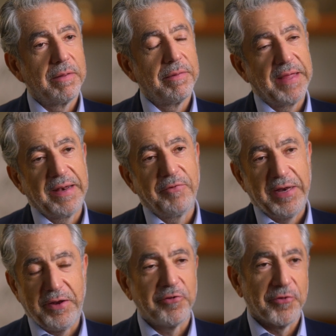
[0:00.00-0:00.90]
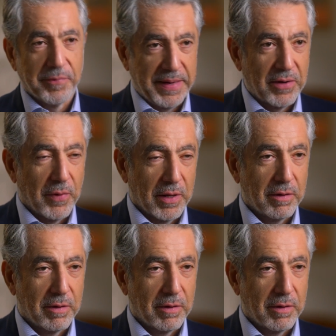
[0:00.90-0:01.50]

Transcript: then really you shouldn't be a quant.